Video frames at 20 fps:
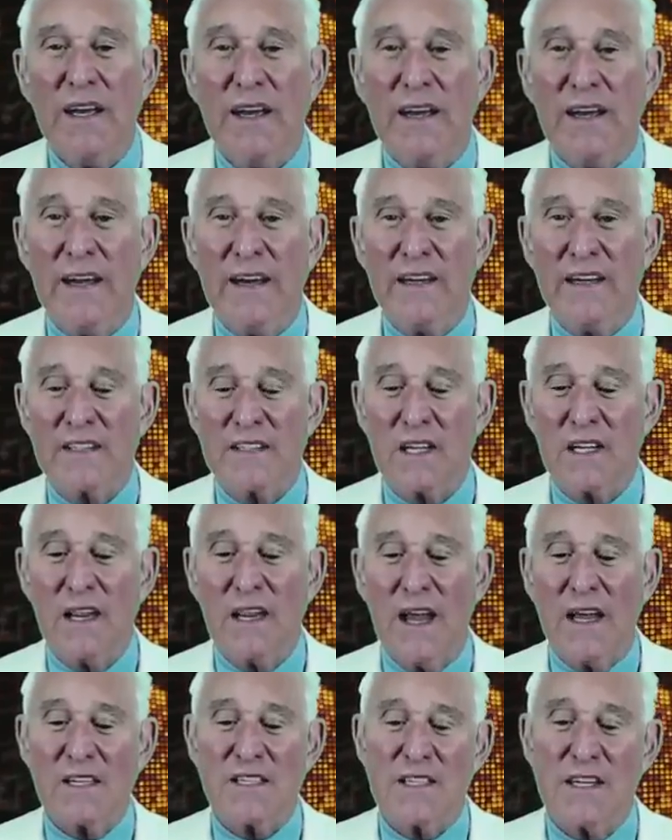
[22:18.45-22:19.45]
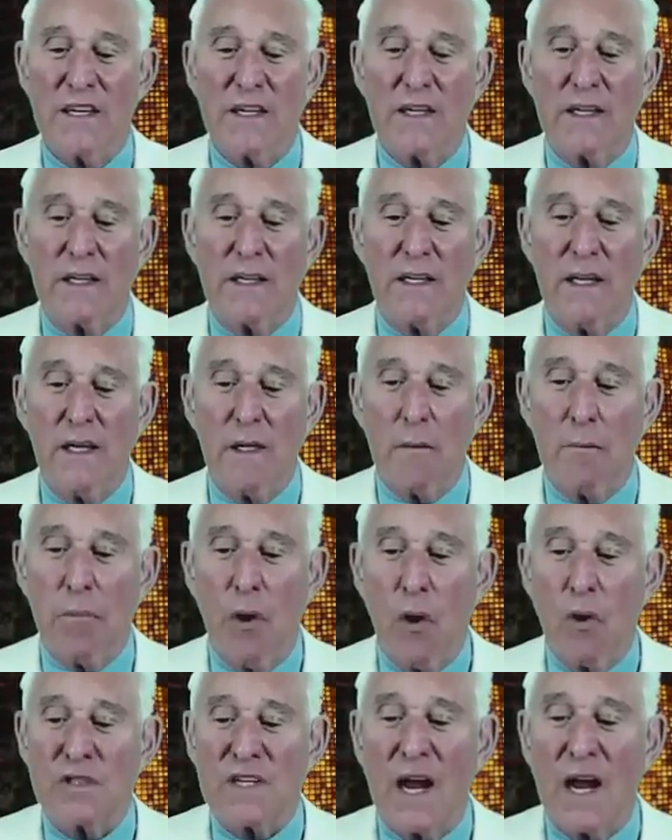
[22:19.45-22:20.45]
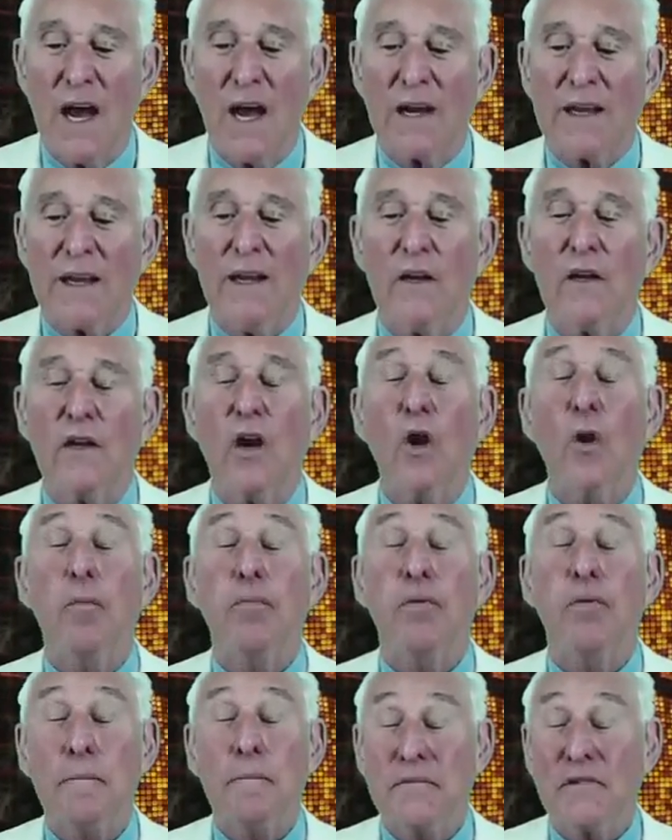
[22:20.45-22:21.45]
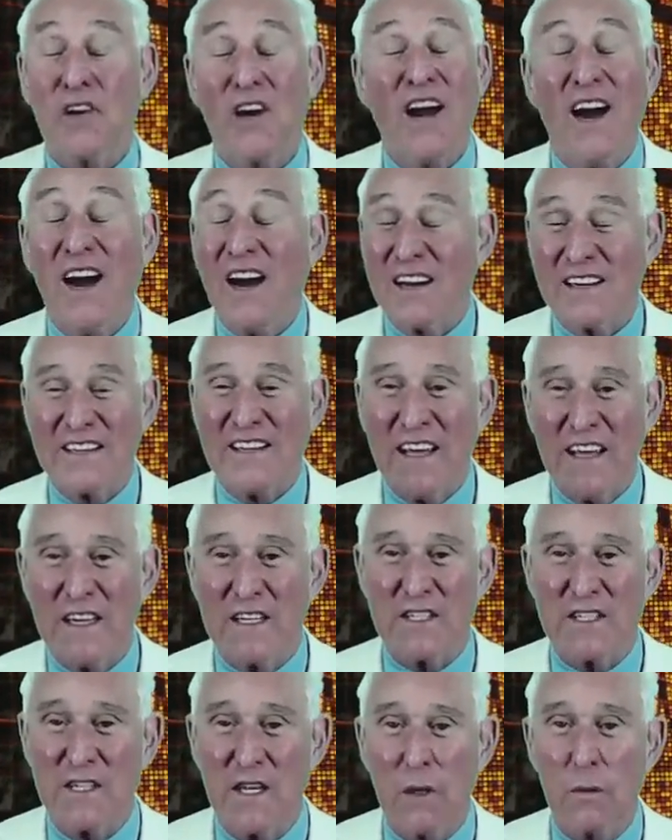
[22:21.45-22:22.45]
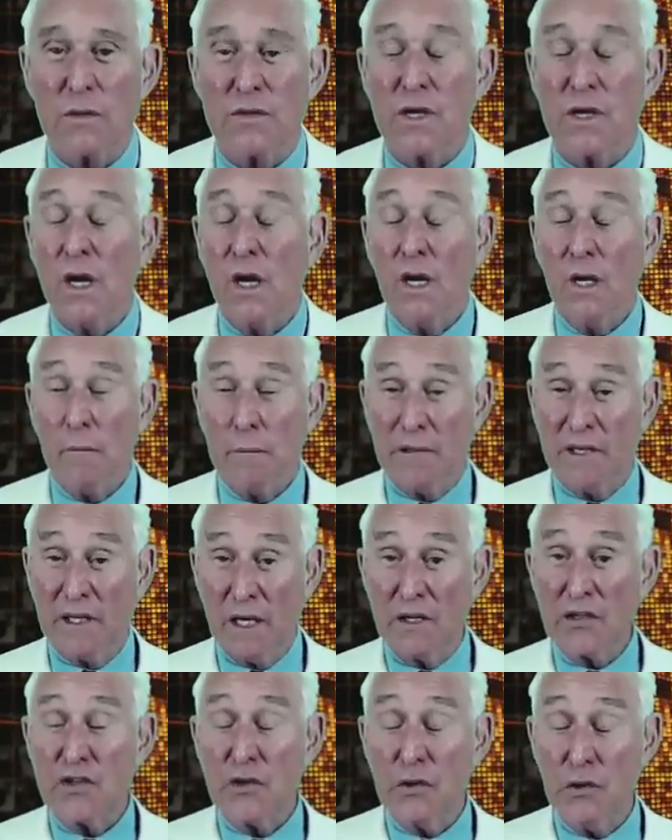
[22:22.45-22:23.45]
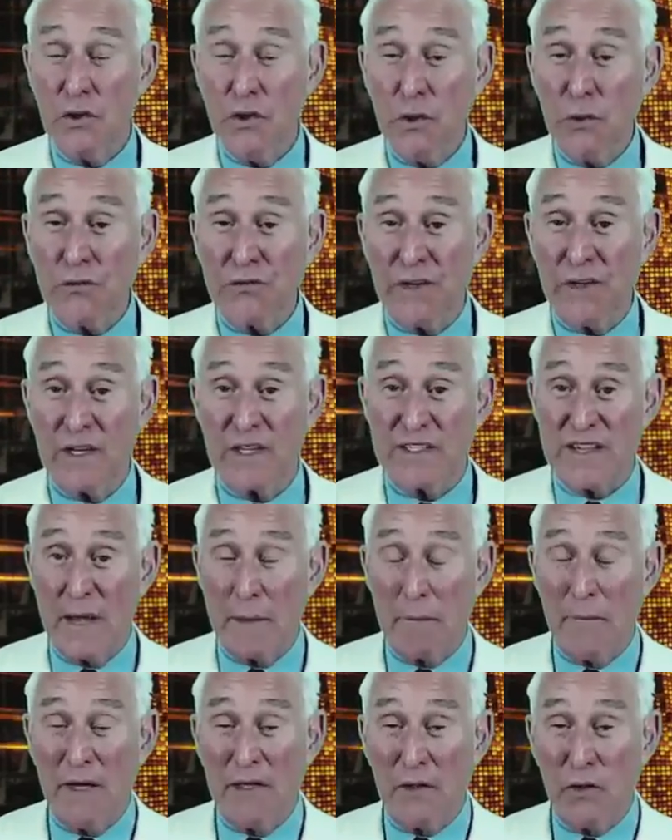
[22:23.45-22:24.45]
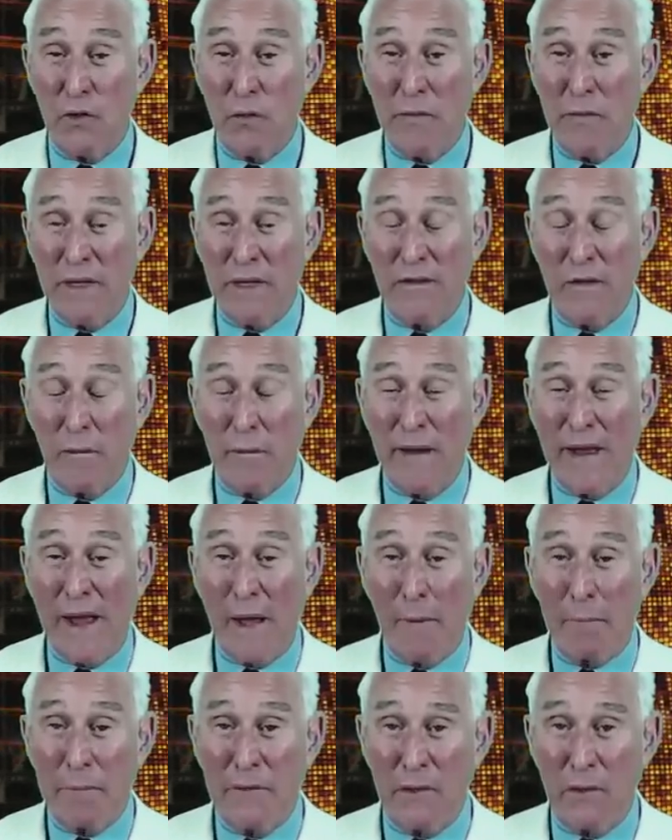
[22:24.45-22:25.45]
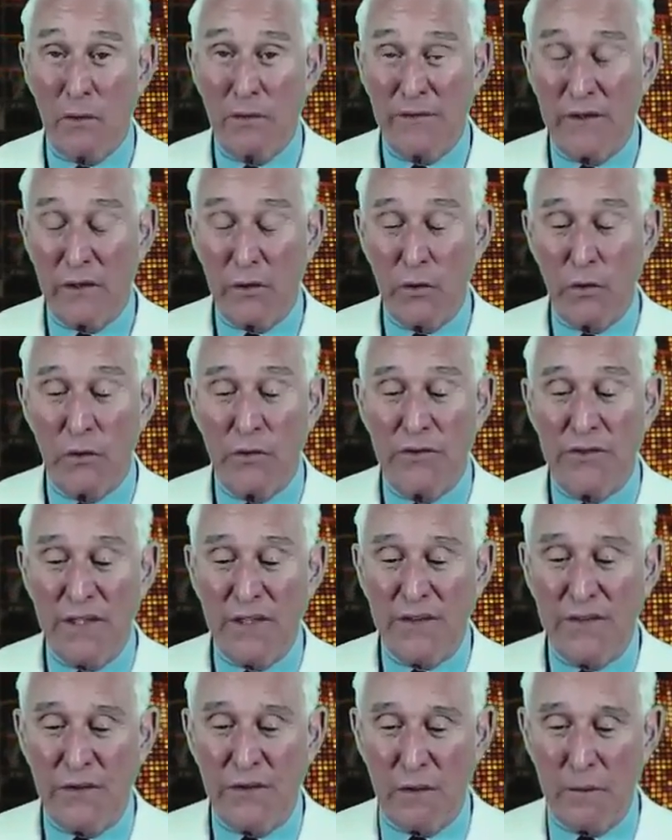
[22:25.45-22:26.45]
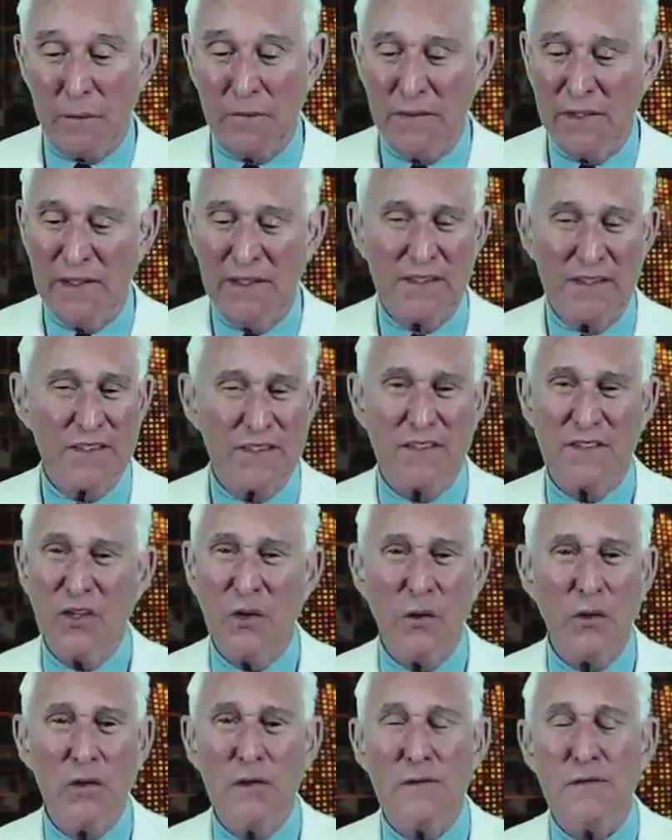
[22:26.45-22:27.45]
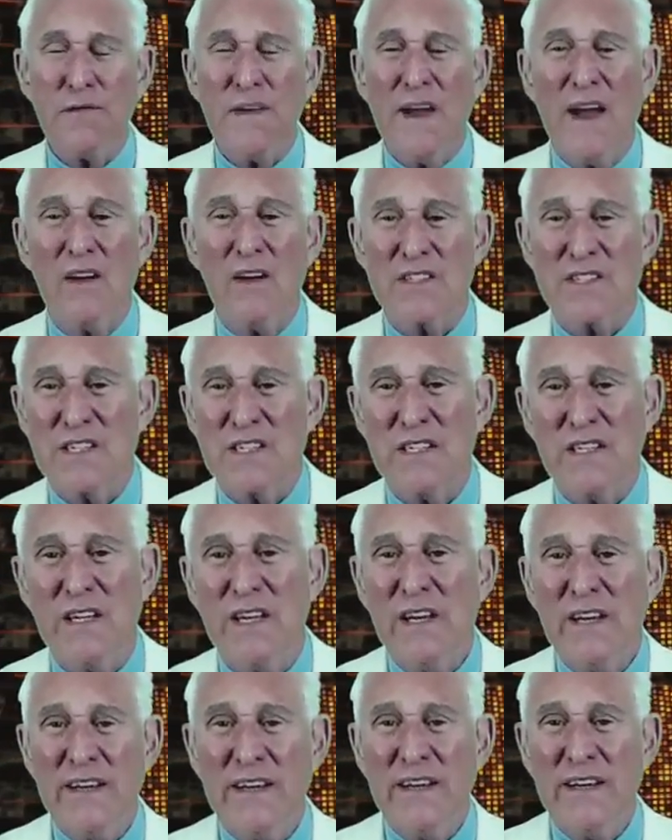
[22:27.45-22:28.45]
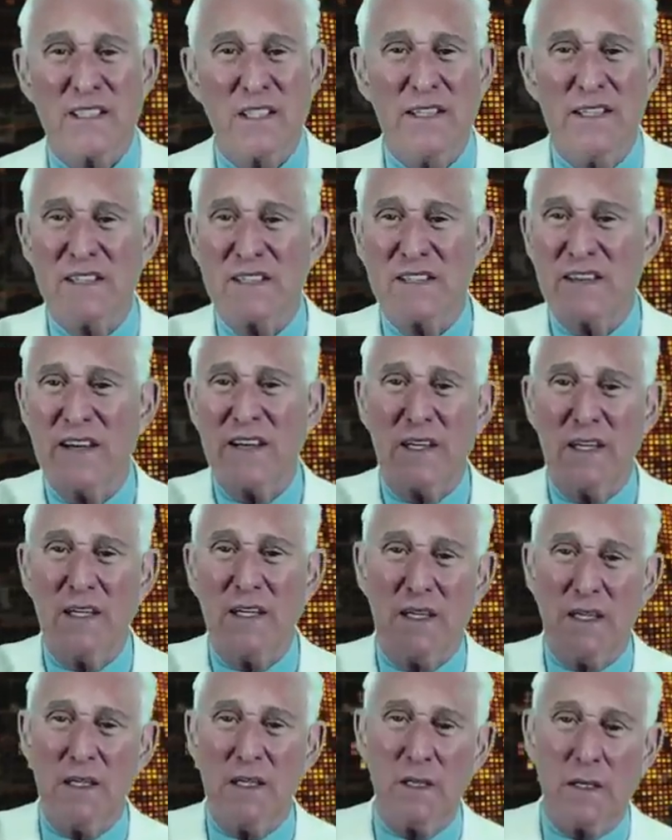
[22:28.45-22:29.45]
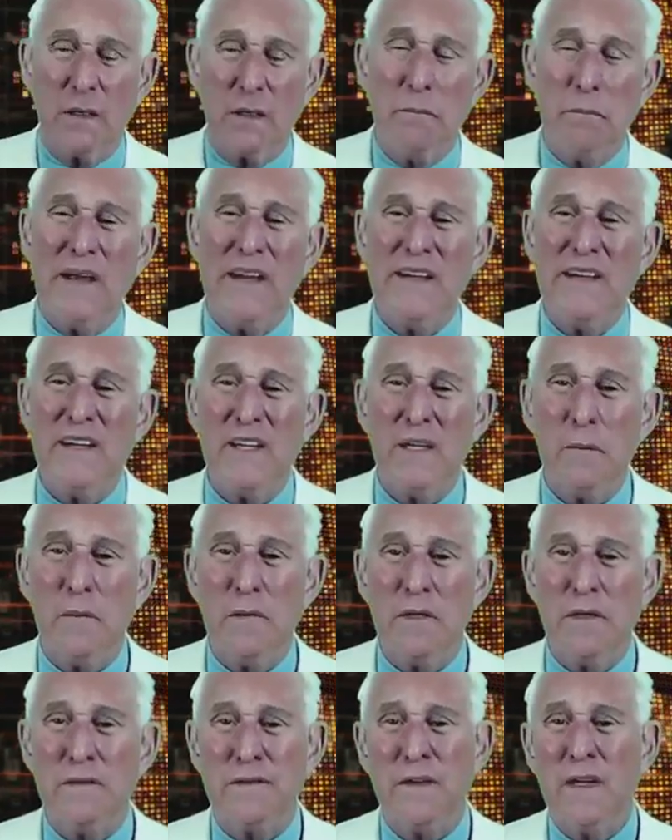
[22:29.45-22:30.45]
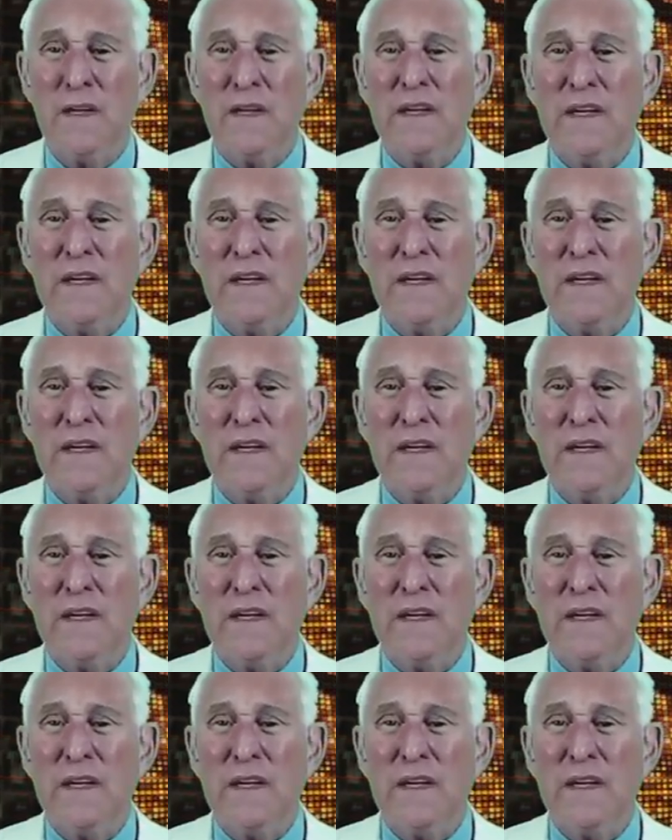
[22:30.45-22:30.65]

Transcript: And it's a classic post hoc ergo propter hoc case. In other words, because you knew things, that meant you made them happen or that you did them. It's a total fallacy. It's like a compendium of